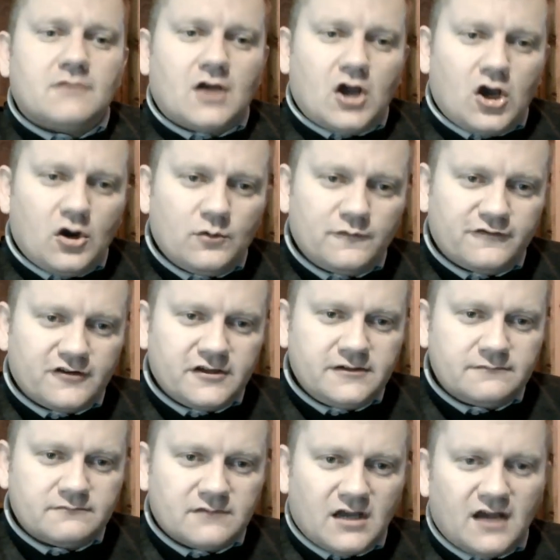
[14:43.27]
Hopefully,
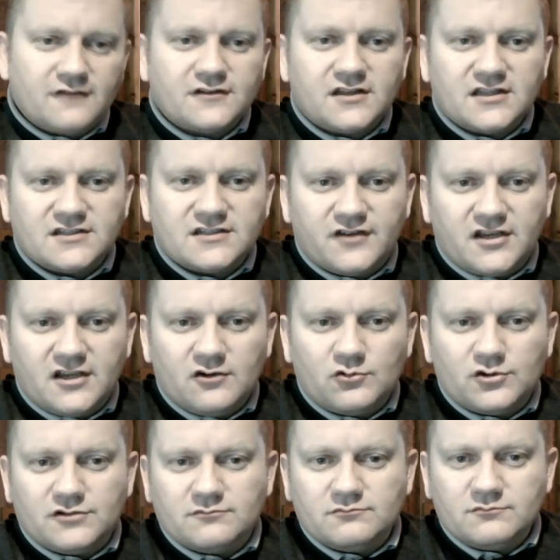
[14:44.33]
after this video,
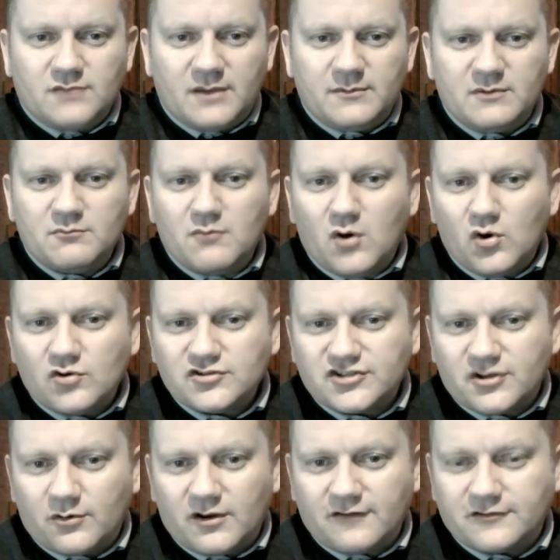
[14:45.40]
and maybe more
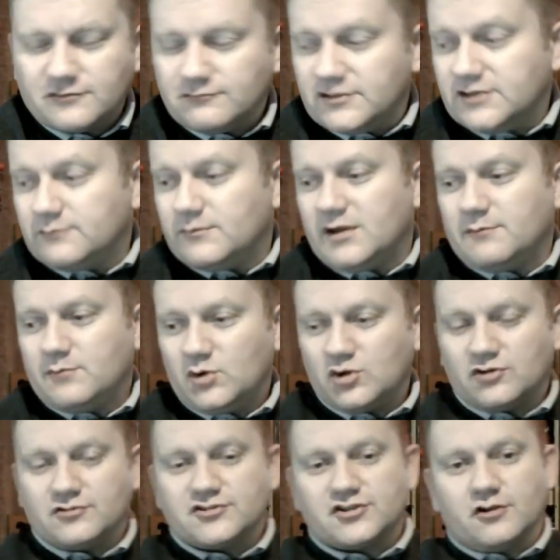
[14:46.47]
so after reading my
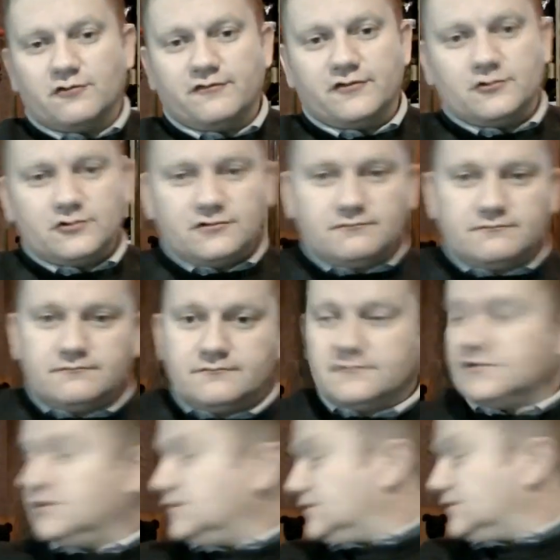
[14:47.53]
book on Schofield, this